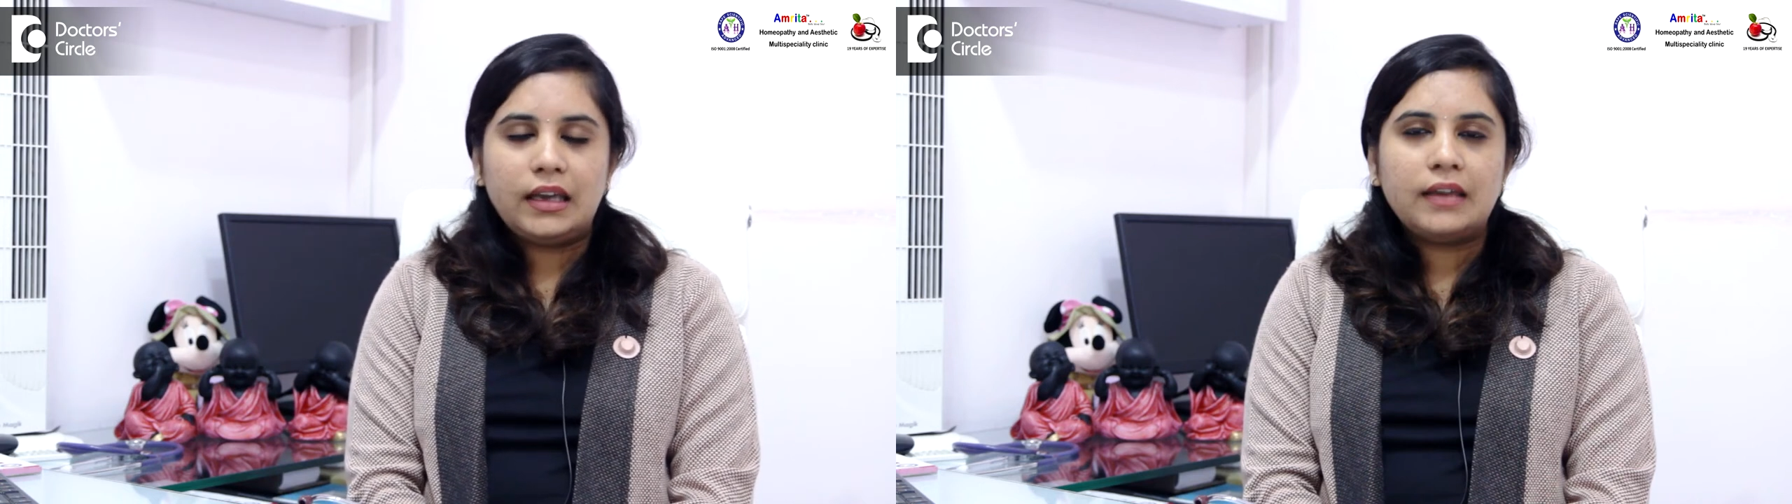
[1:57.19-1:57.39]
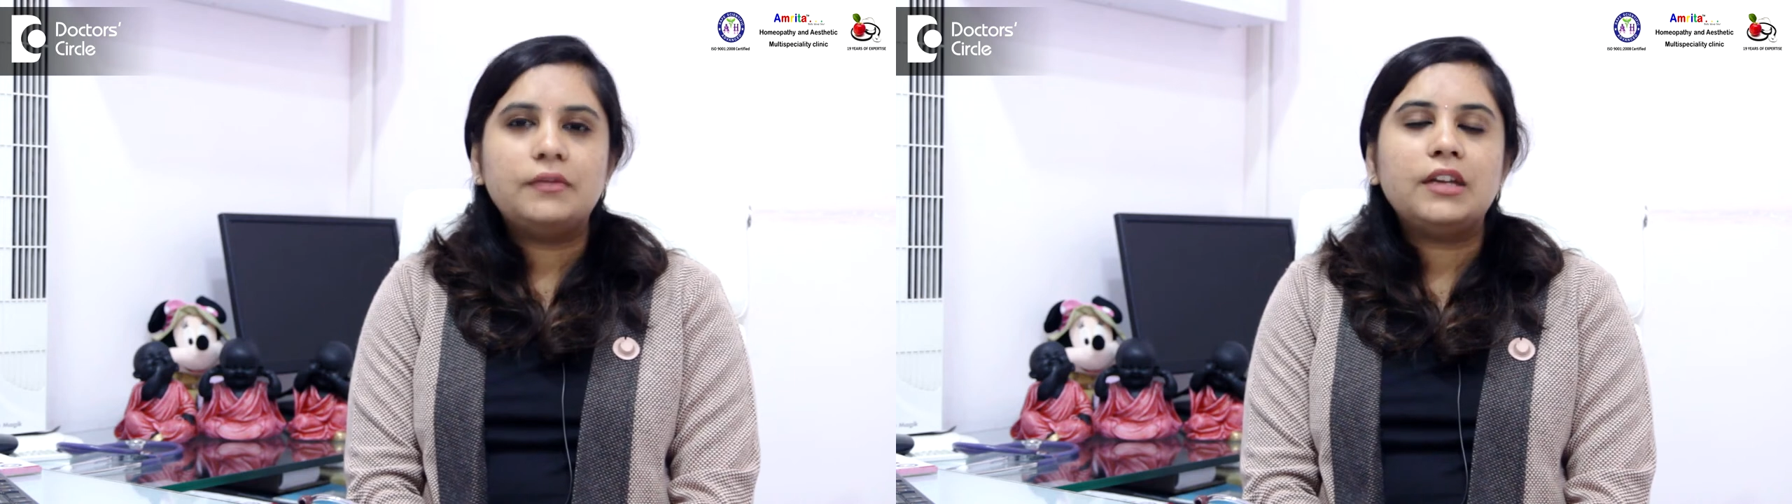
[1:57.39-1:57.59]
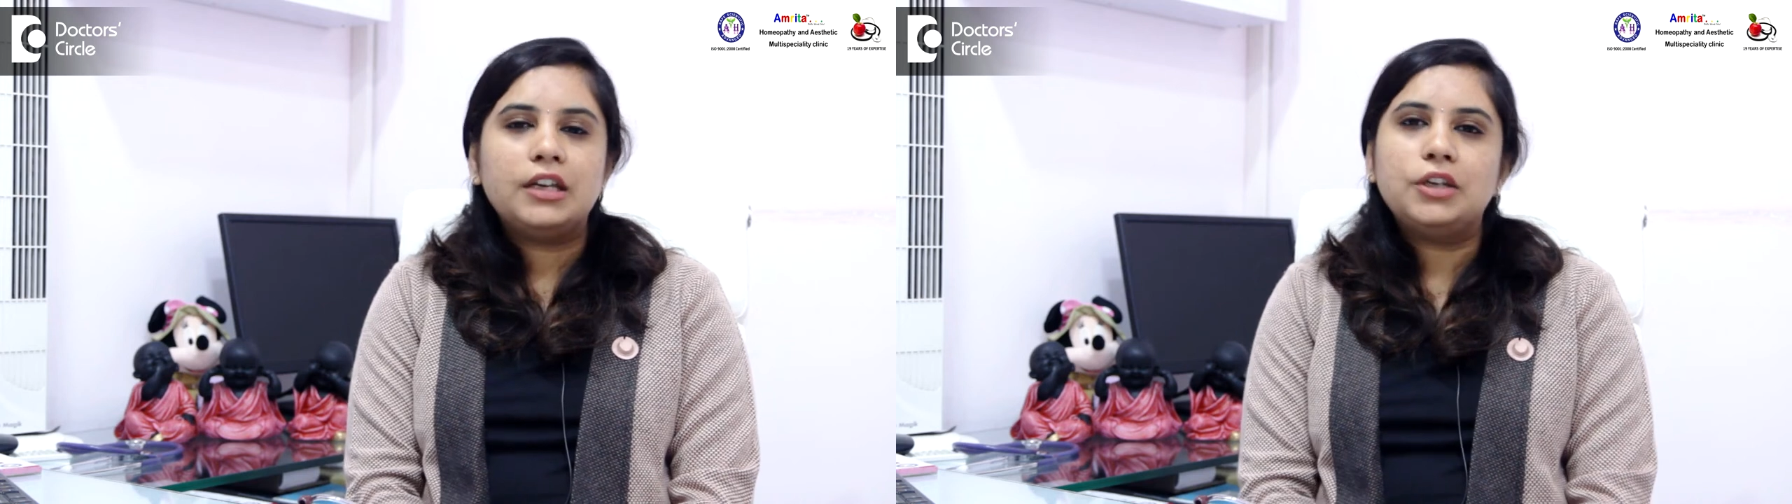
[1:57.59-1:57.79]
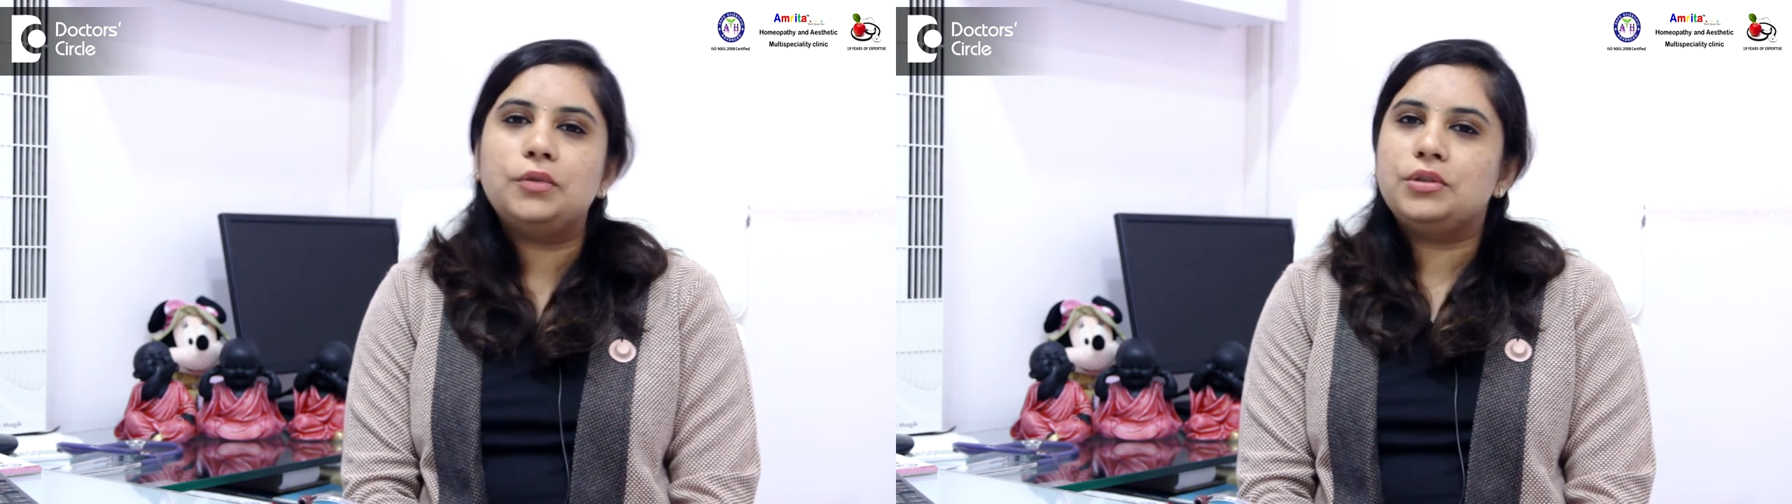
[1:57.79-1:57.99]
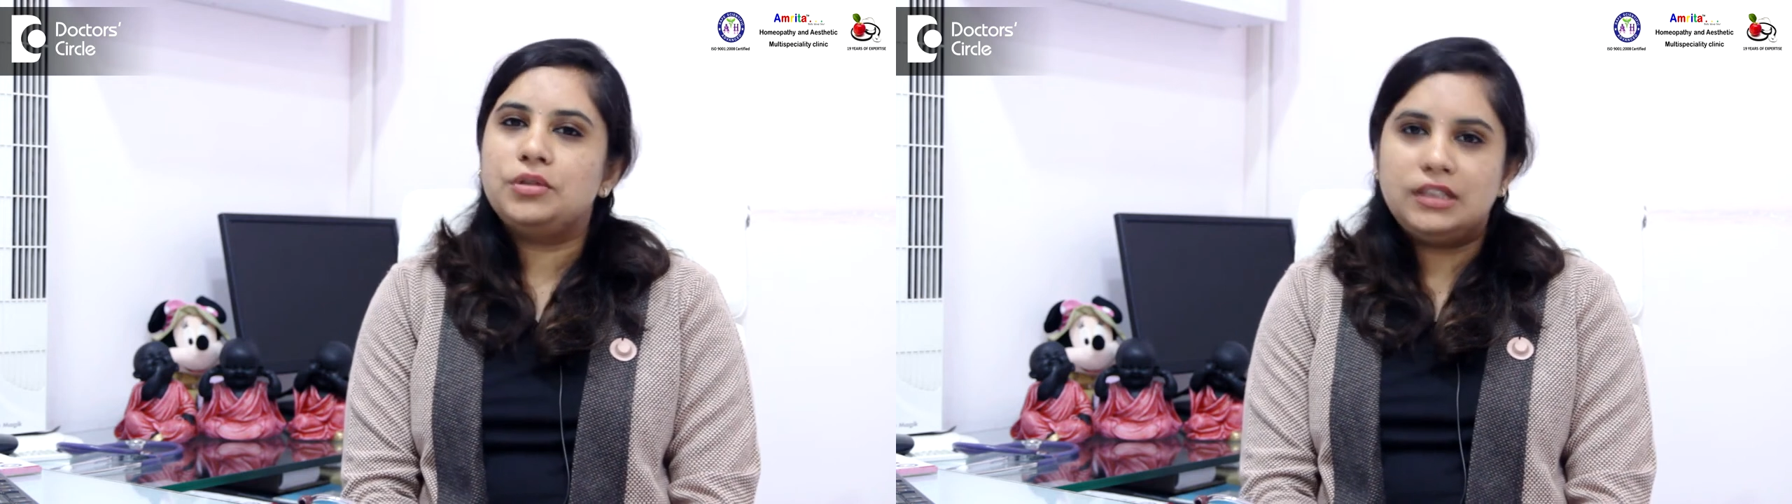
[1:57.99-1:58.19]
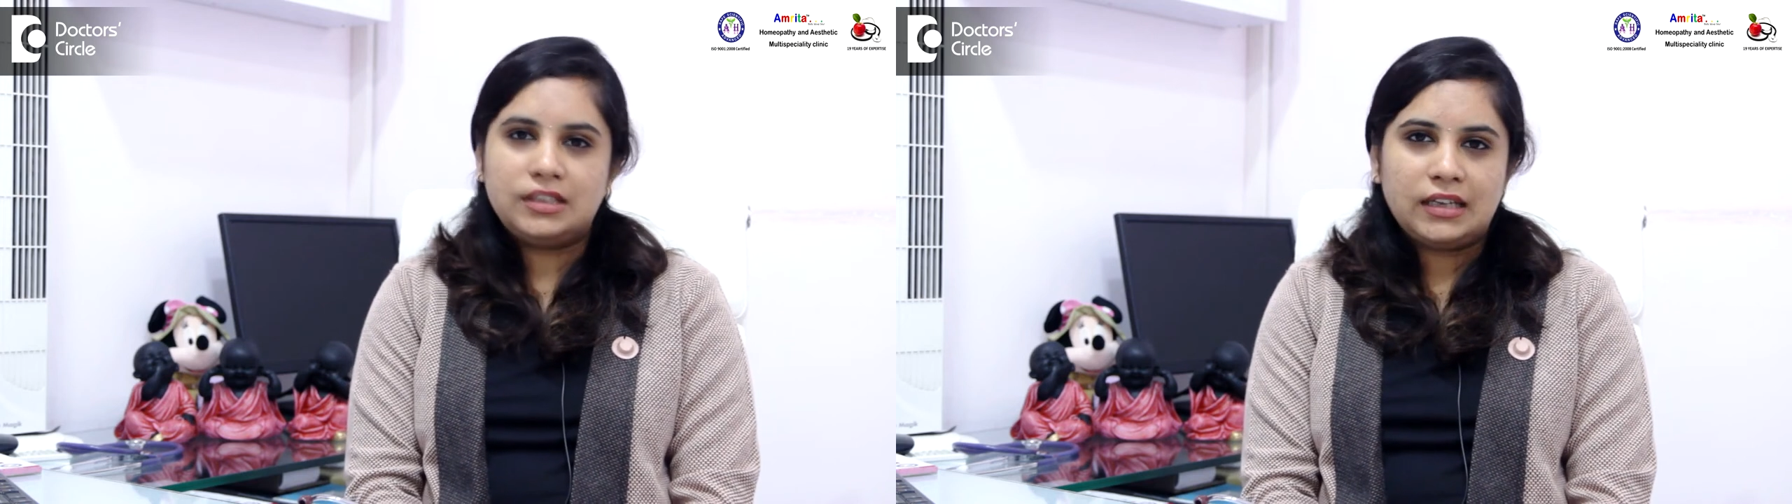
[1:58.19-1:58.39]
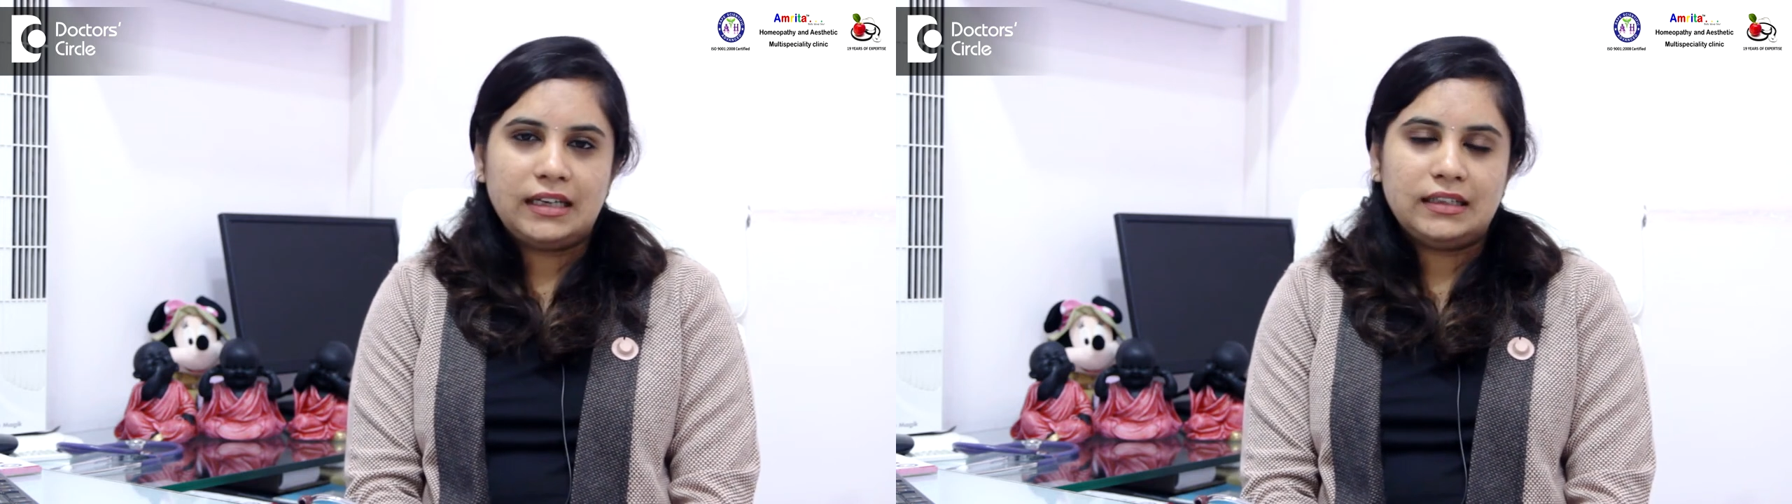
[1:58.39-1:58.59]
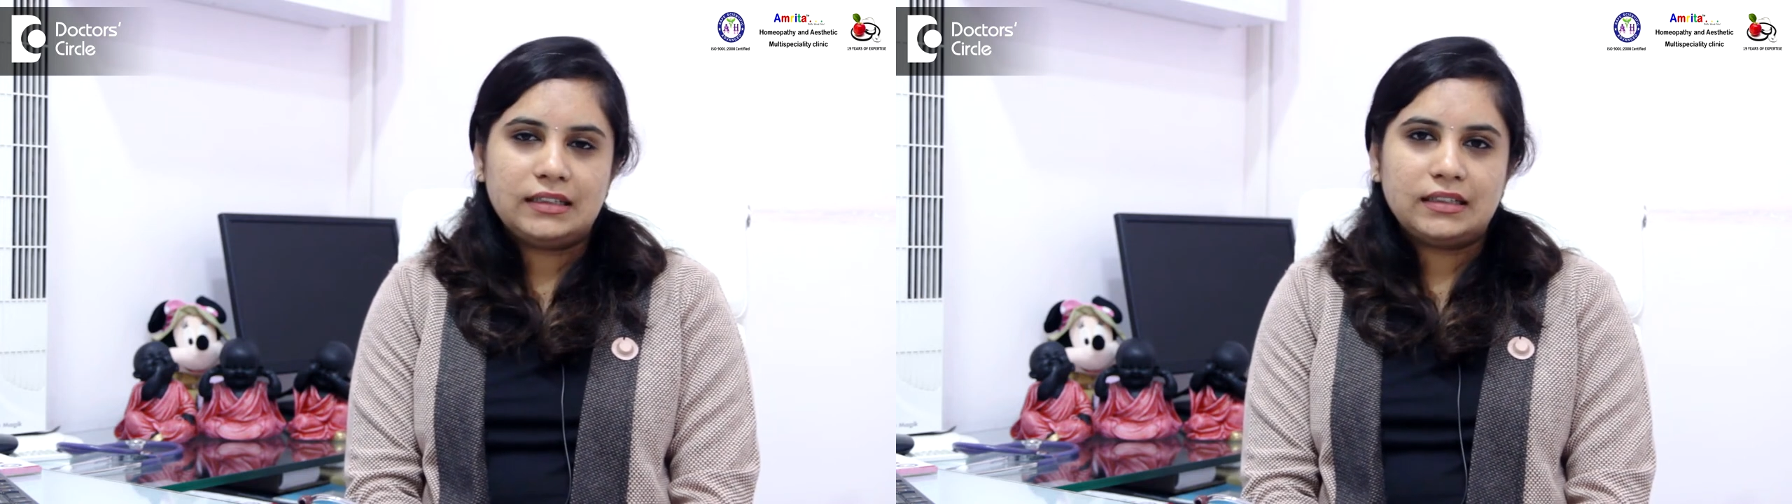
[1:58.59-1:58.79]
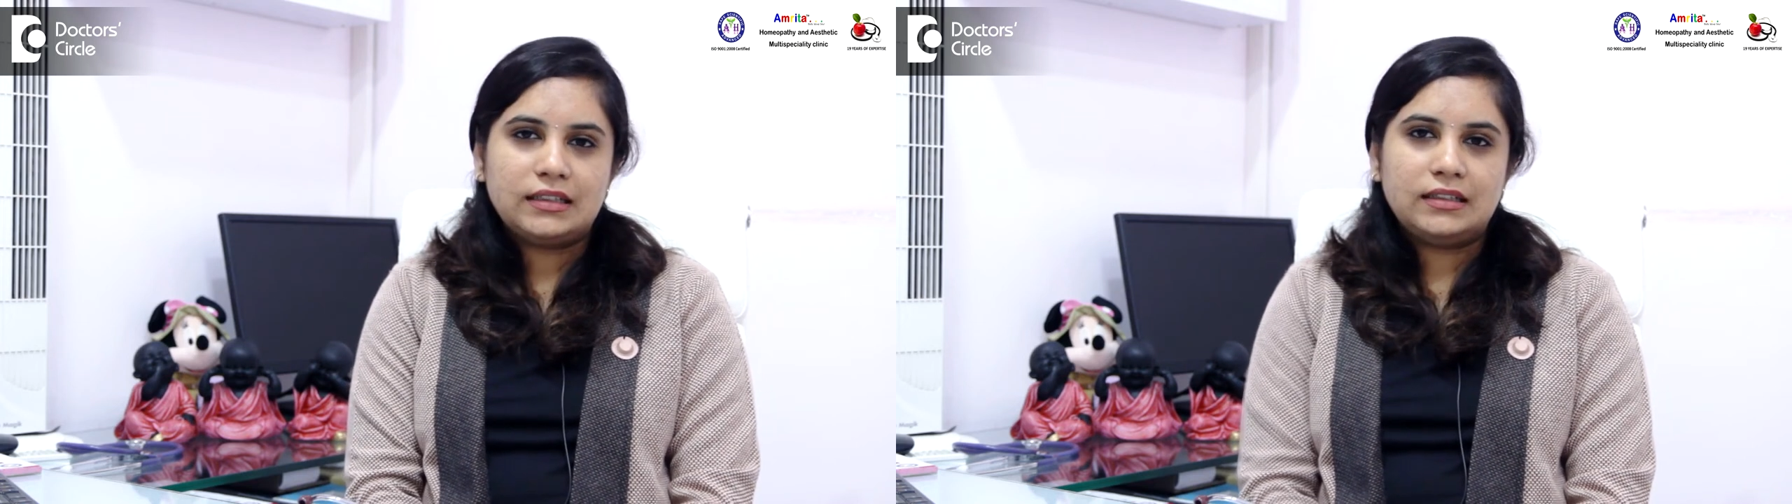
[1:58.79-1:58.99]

every individual child